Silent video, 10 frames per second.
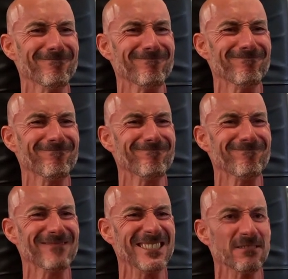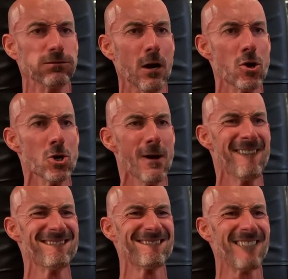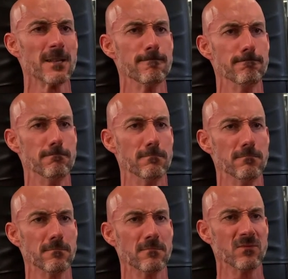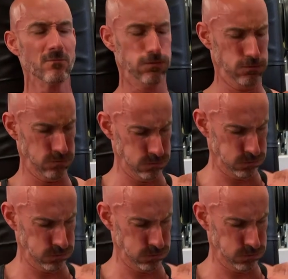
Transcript: Fifth workout was hamstrings with a bit of quadriceps. Sixth